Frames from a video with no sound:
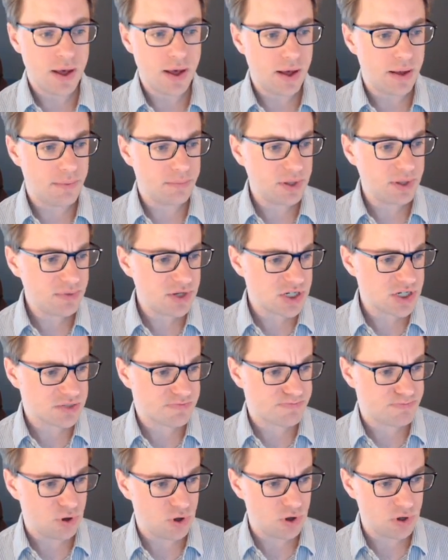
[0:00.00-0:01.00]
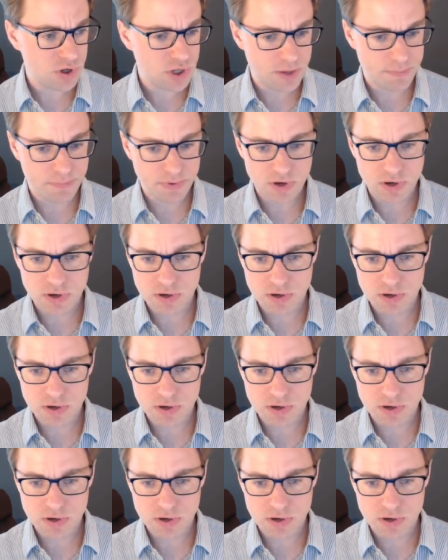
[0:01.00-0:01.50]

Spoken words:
let me just pull up